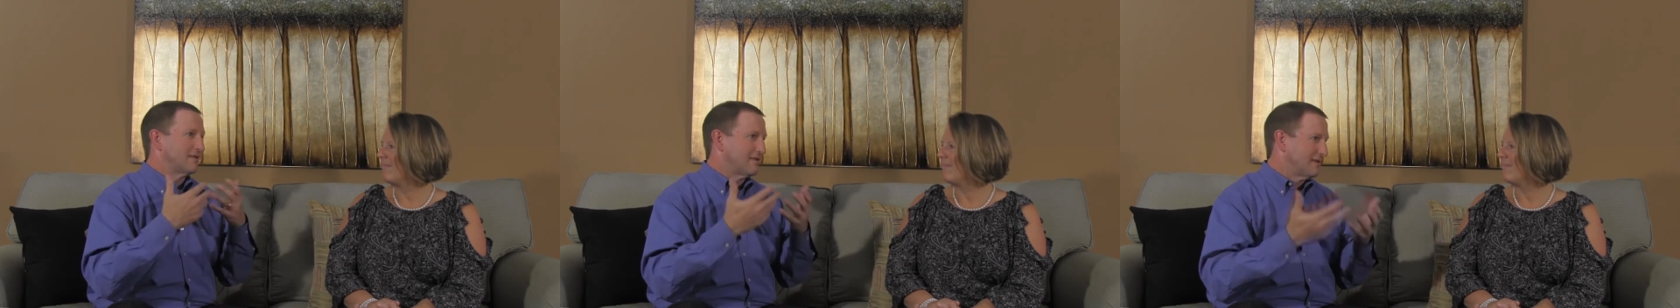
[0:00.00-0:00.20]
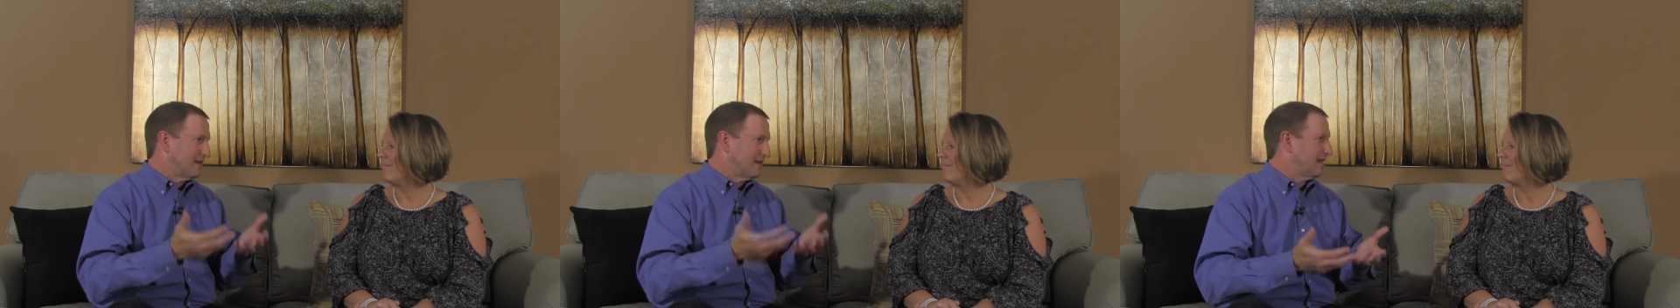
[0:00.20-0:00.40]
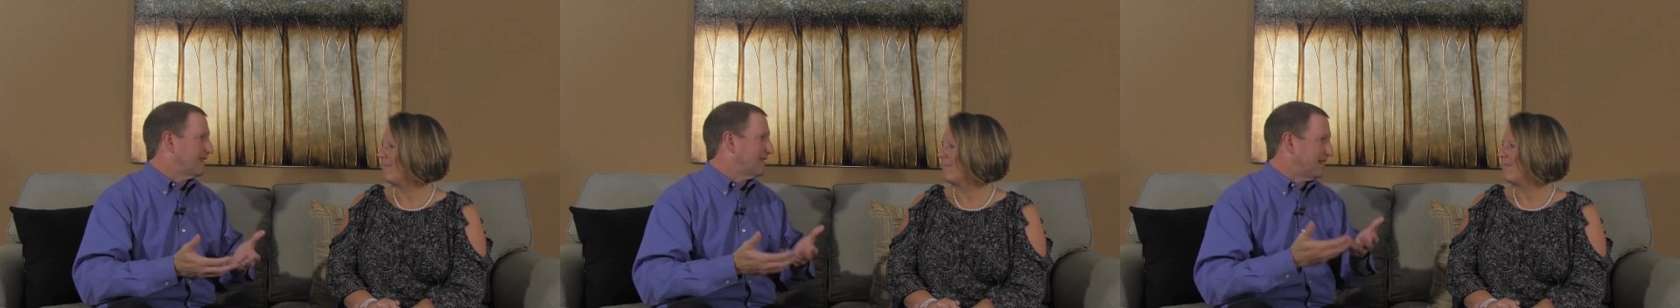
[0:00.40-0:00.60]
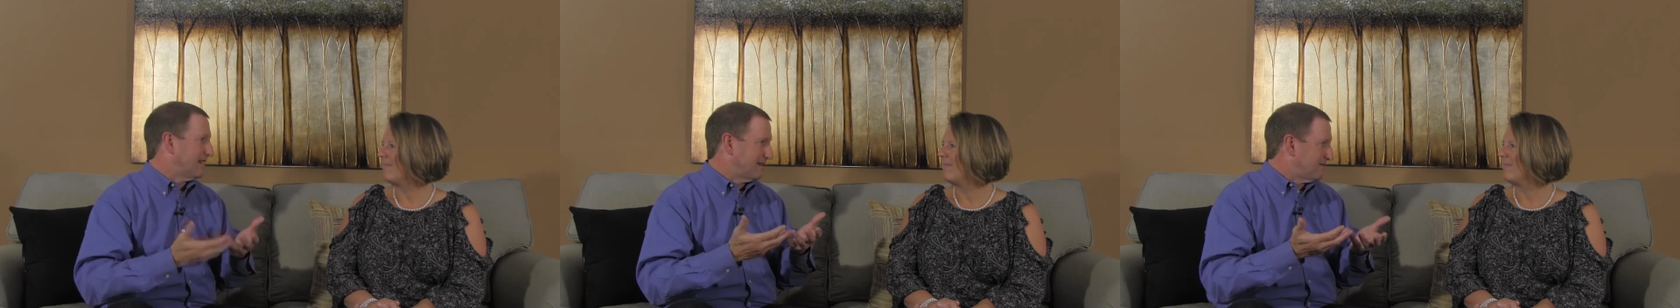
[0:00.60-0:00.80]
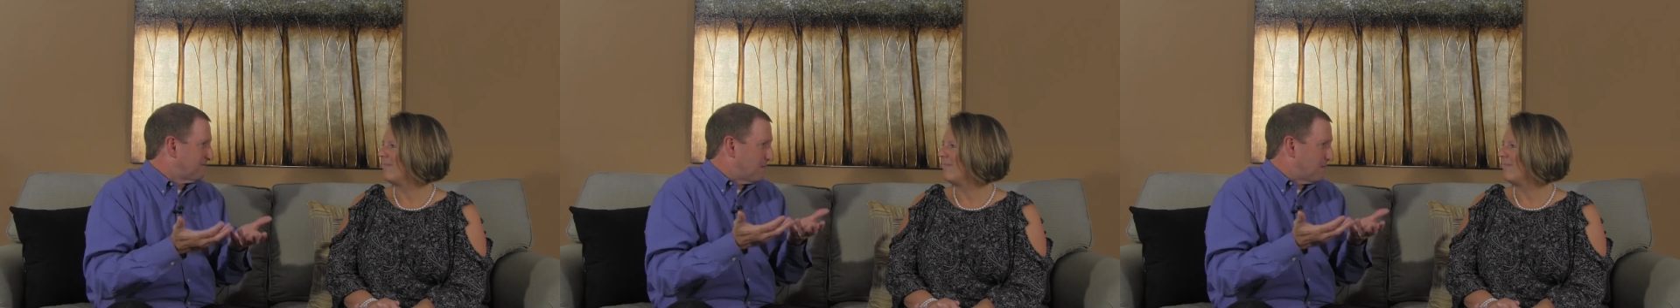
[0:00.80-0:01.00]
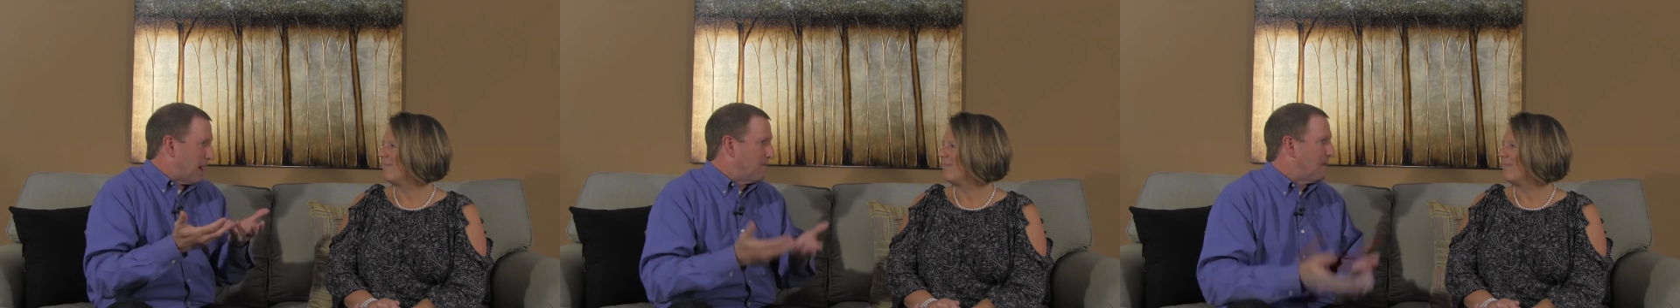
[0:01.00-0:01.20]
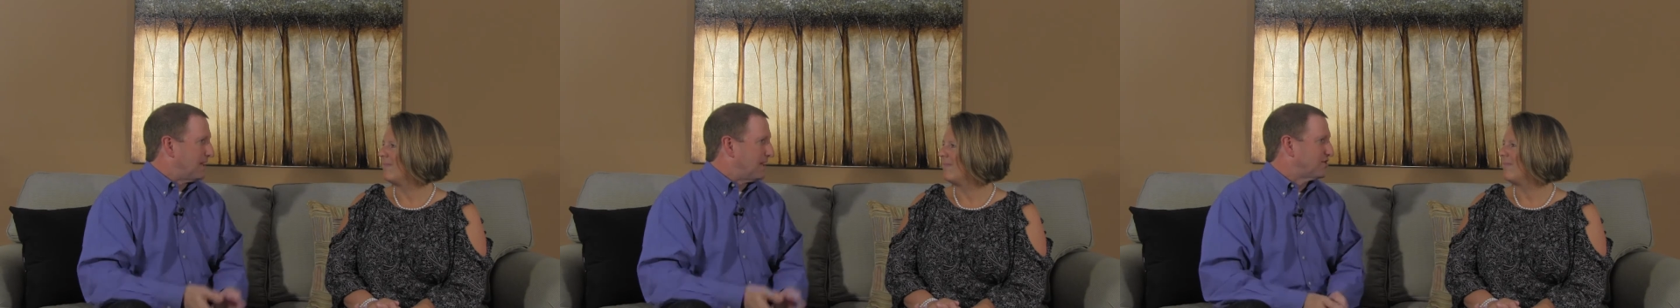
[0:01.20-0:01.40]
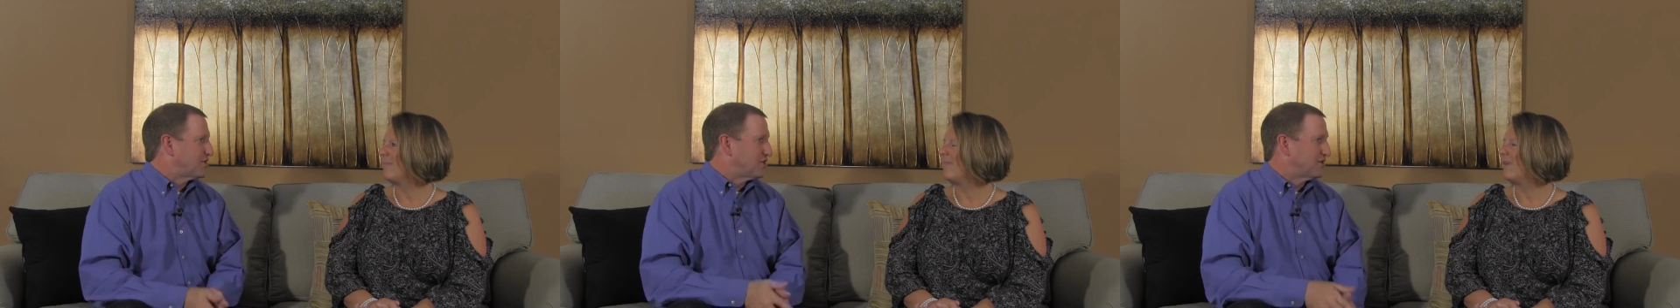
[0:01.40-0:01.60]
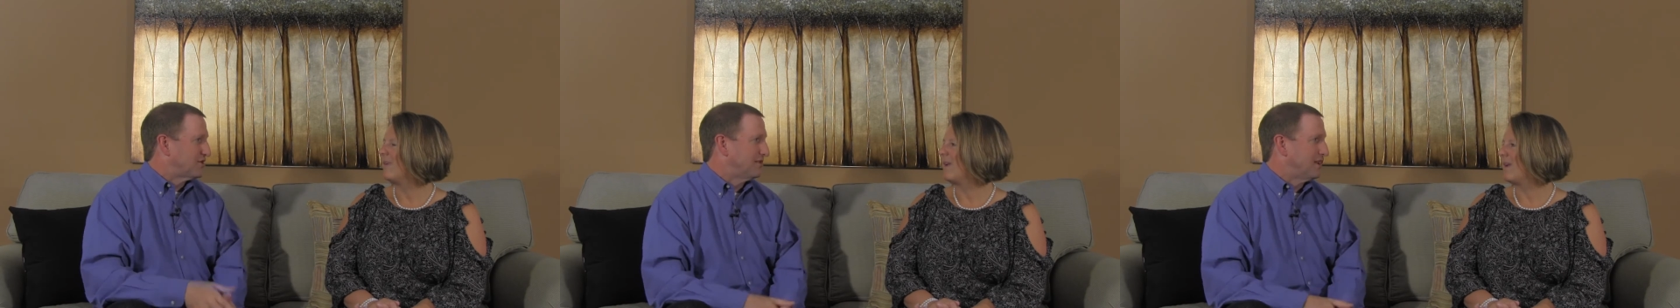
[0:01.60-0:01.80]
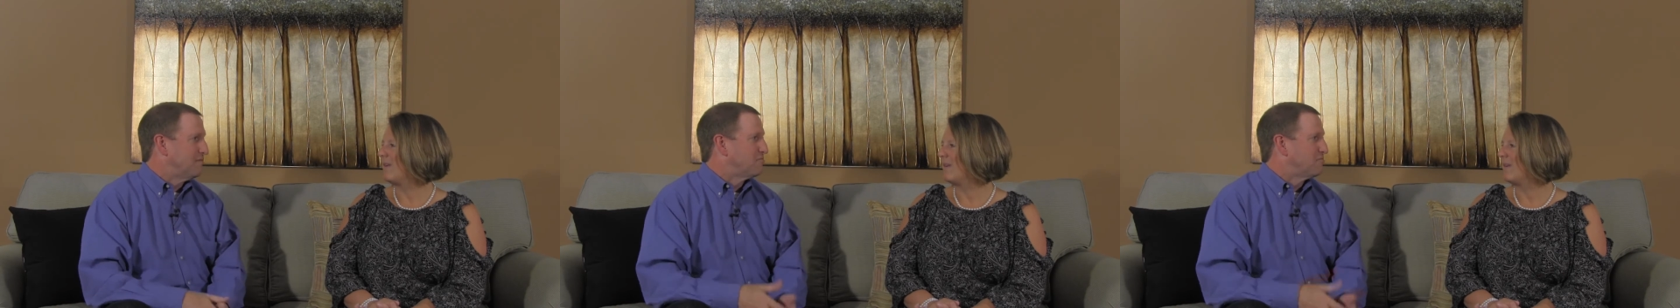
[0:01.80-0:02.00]
thing that a mentor
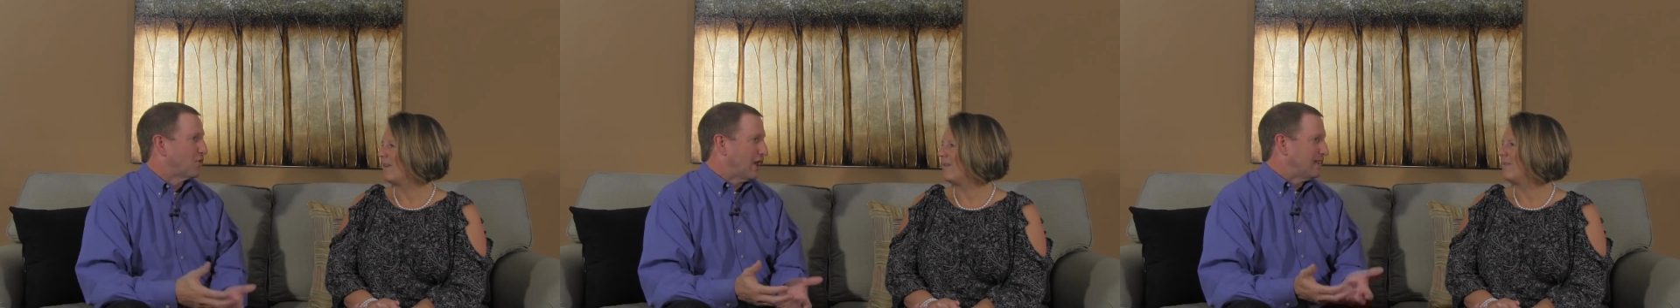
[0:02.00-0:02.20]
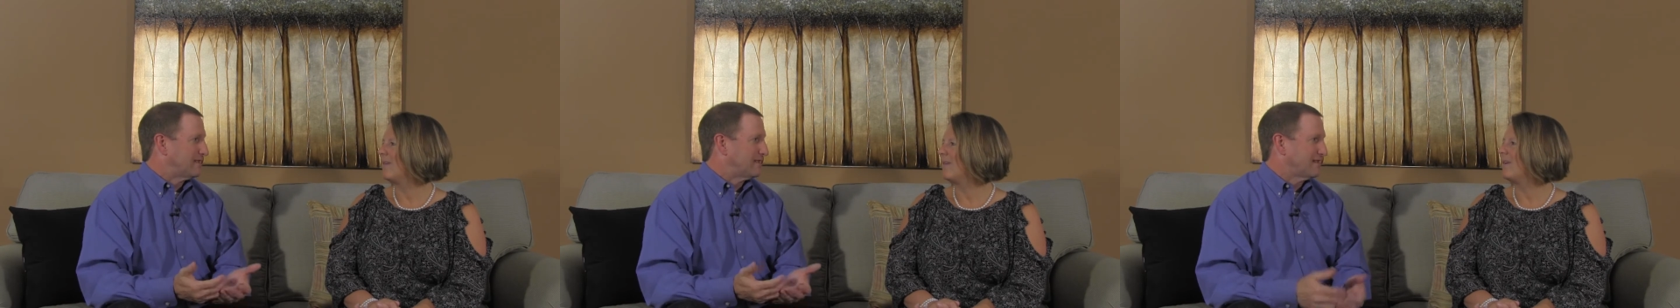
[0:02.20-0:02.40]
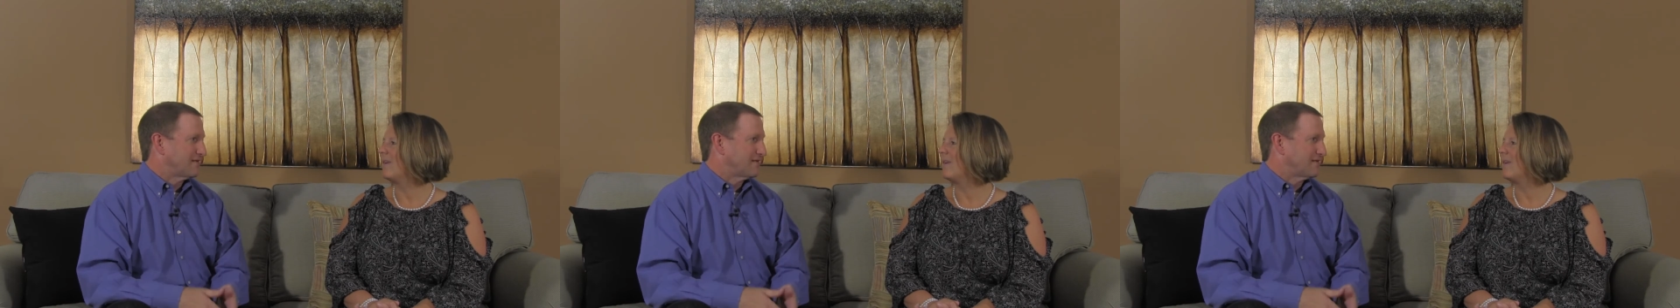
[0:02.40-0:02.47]
should embrace,